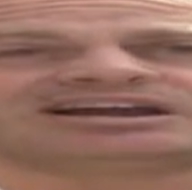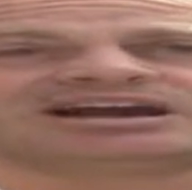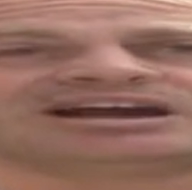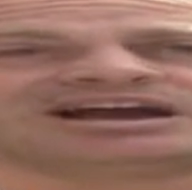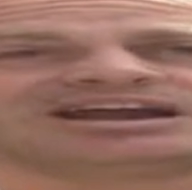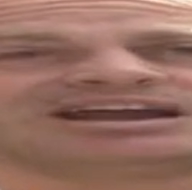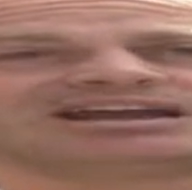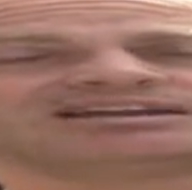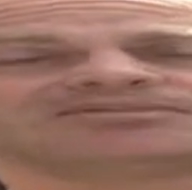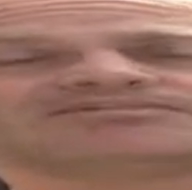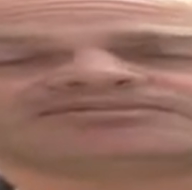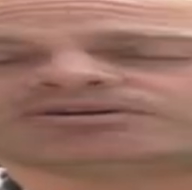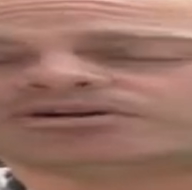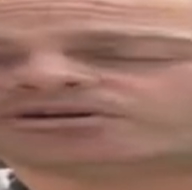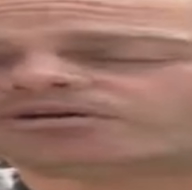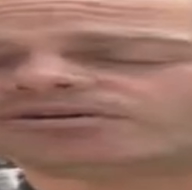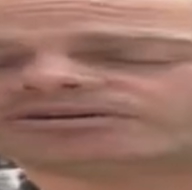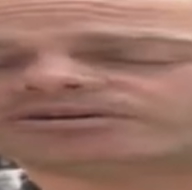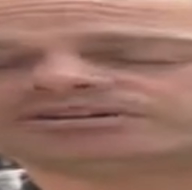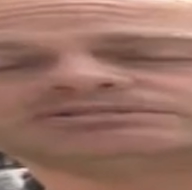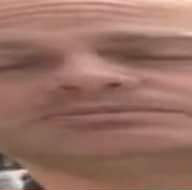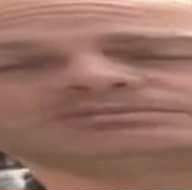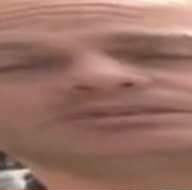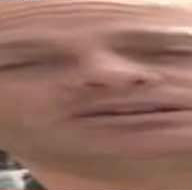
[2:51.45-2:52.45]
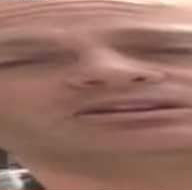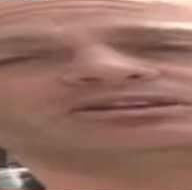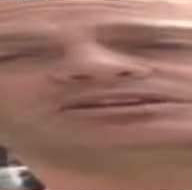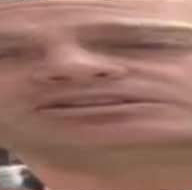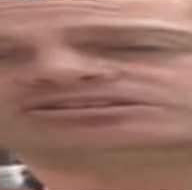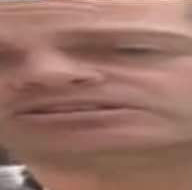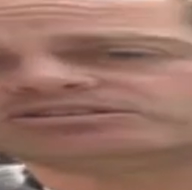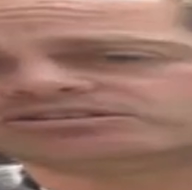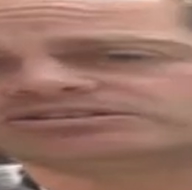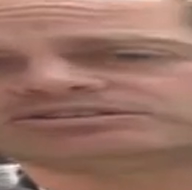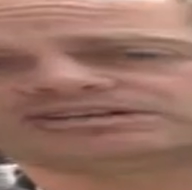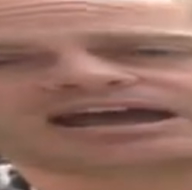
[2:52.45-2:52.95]
I have always been a
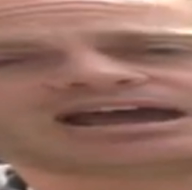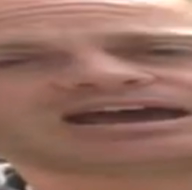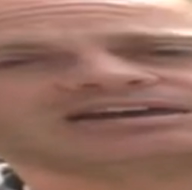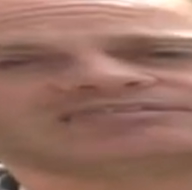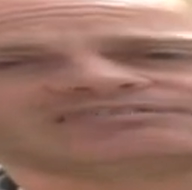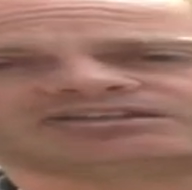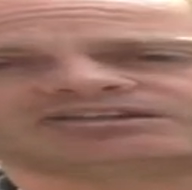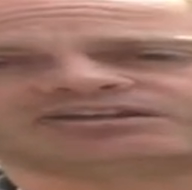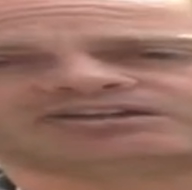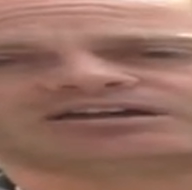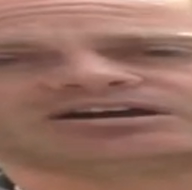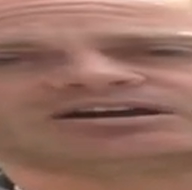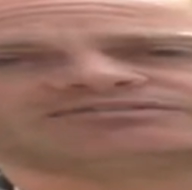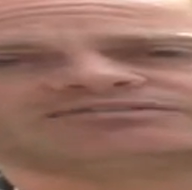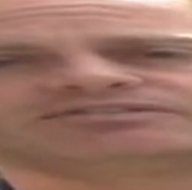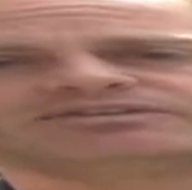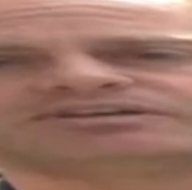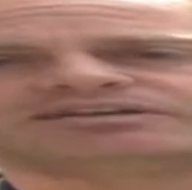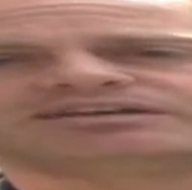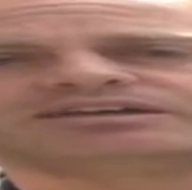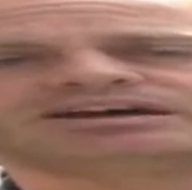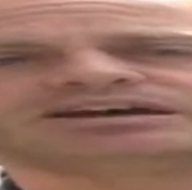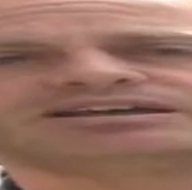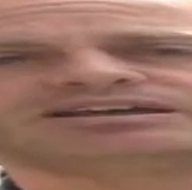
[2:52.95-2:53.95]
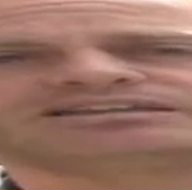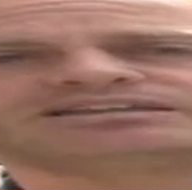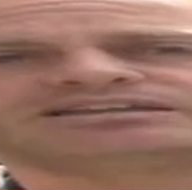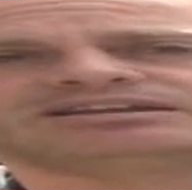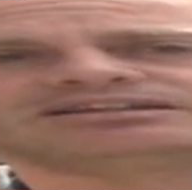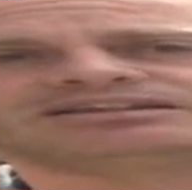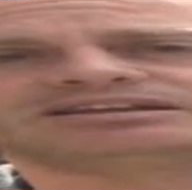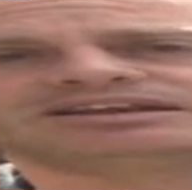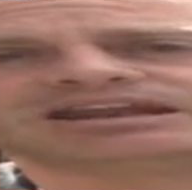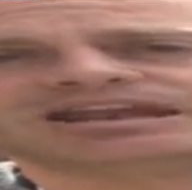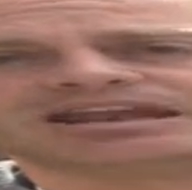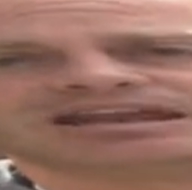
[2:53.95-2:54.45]
huge advocate of it. I
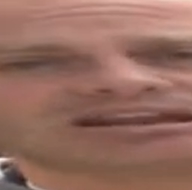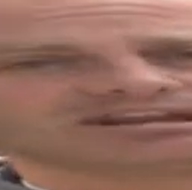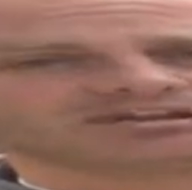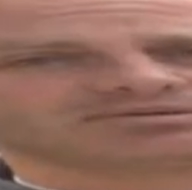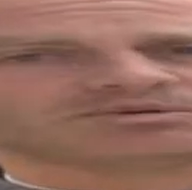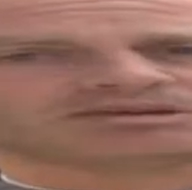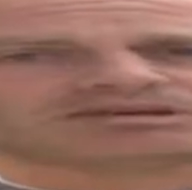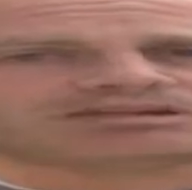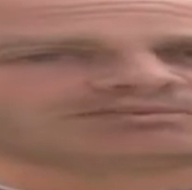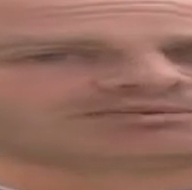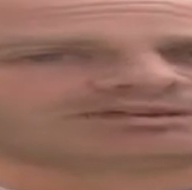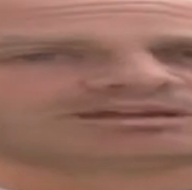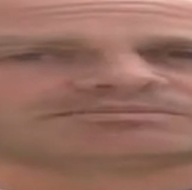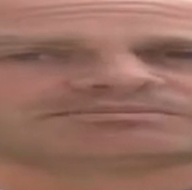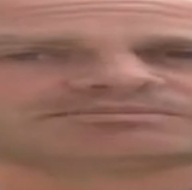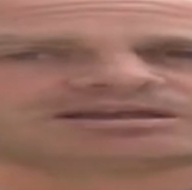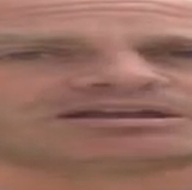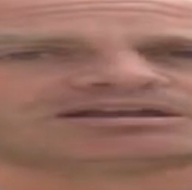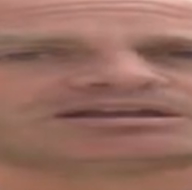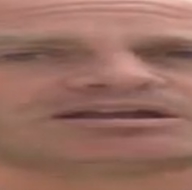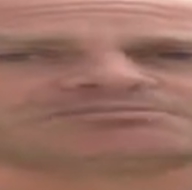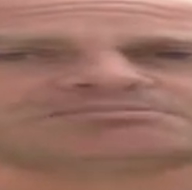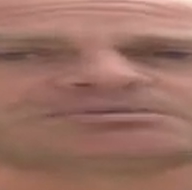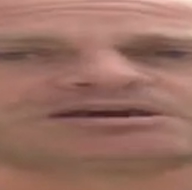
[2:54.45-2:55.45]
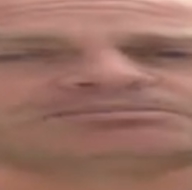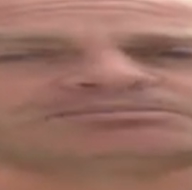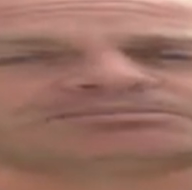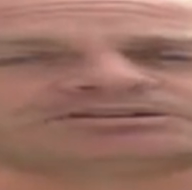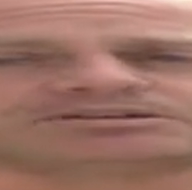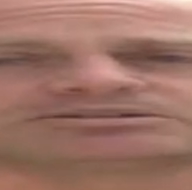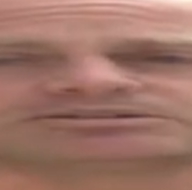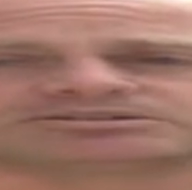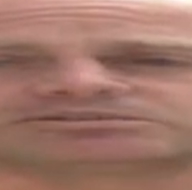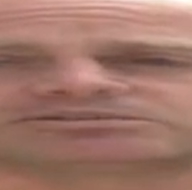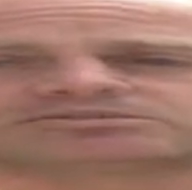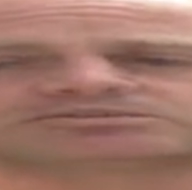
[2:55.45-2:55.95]
think that any way that we can make our
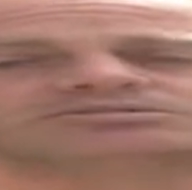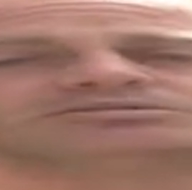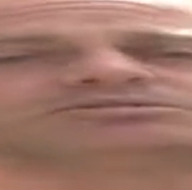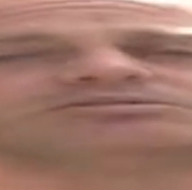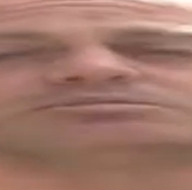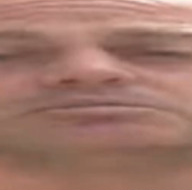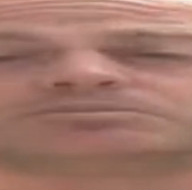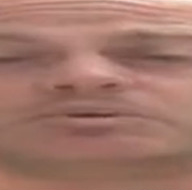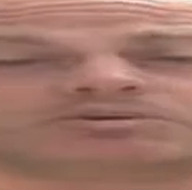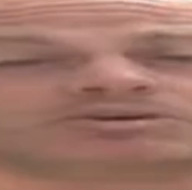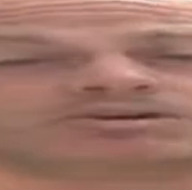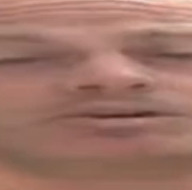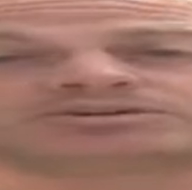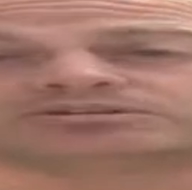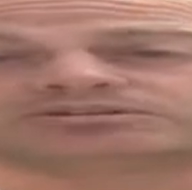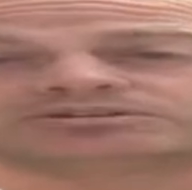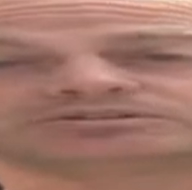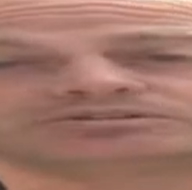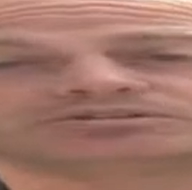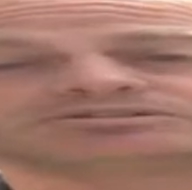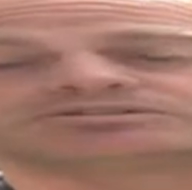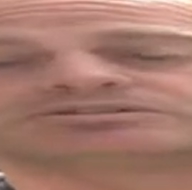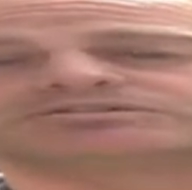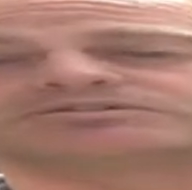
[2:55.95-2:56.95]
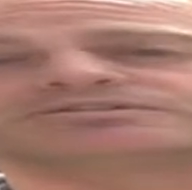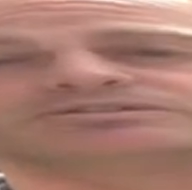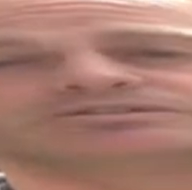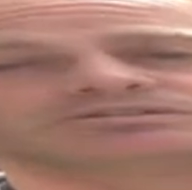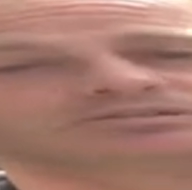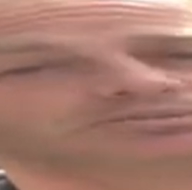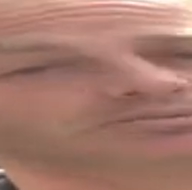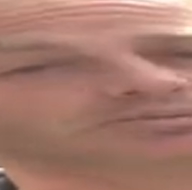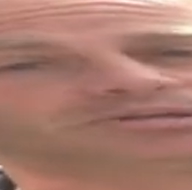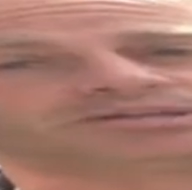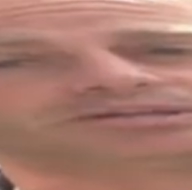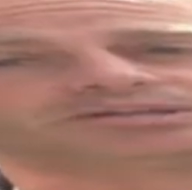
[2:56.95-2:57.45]
public schools more inclusive
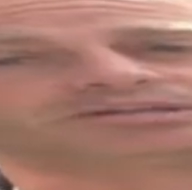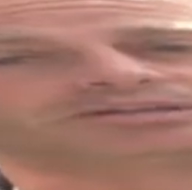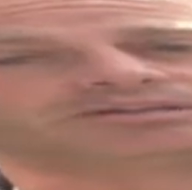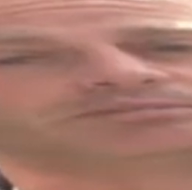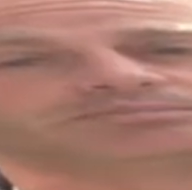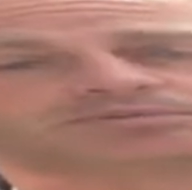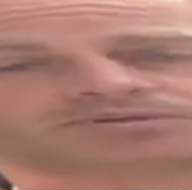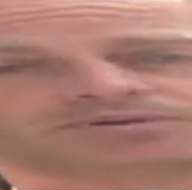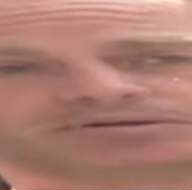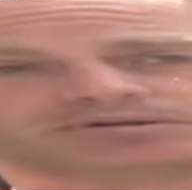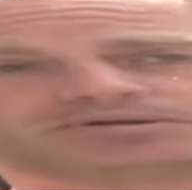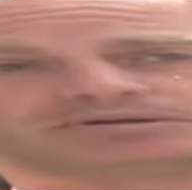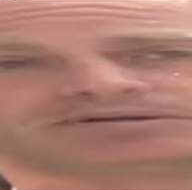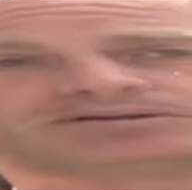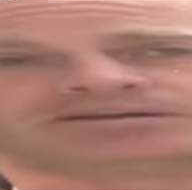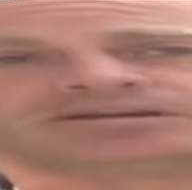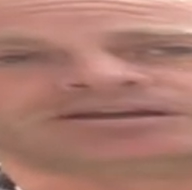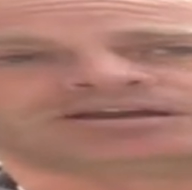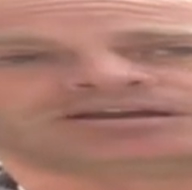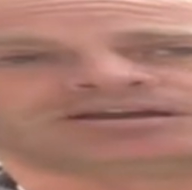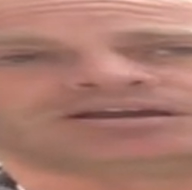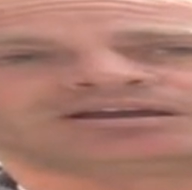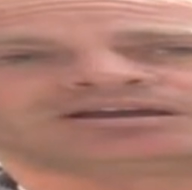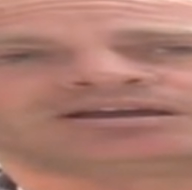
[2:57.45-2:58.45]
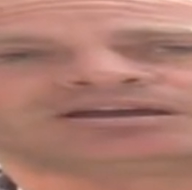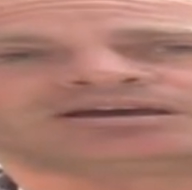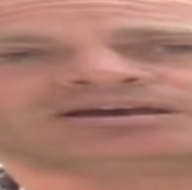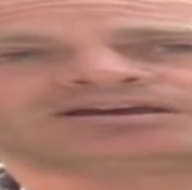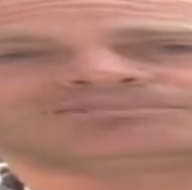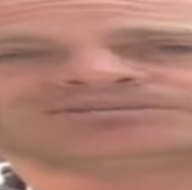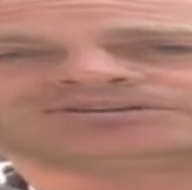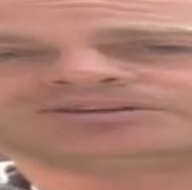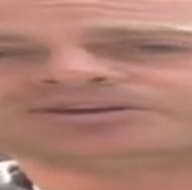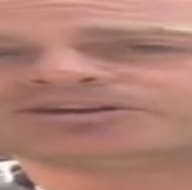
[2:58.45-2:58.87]
is really important.